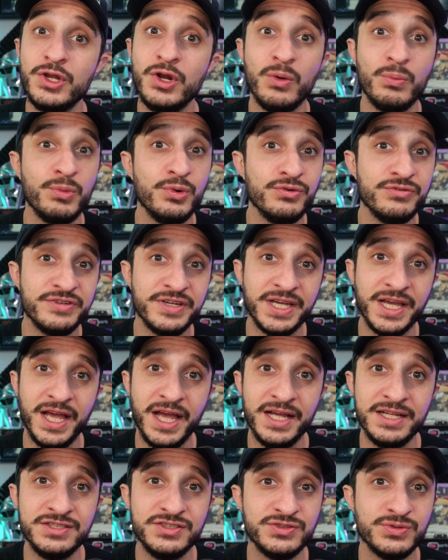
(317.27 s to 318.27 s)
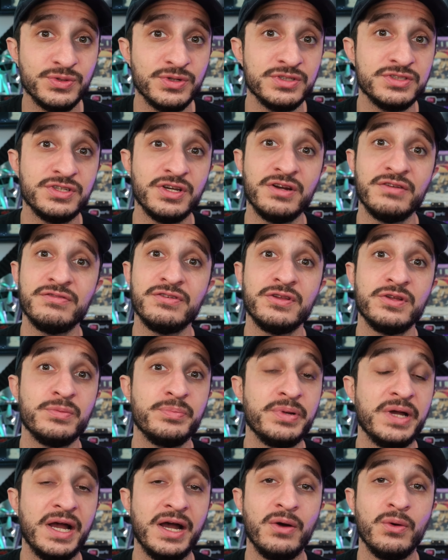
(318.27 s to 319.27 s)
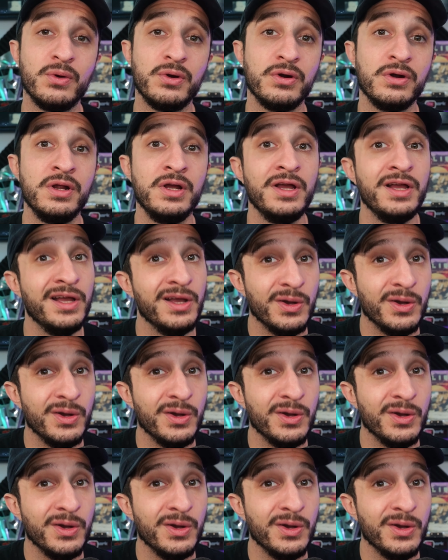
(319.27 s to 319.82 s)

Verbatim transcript: you know, moving heads or a ton of other power,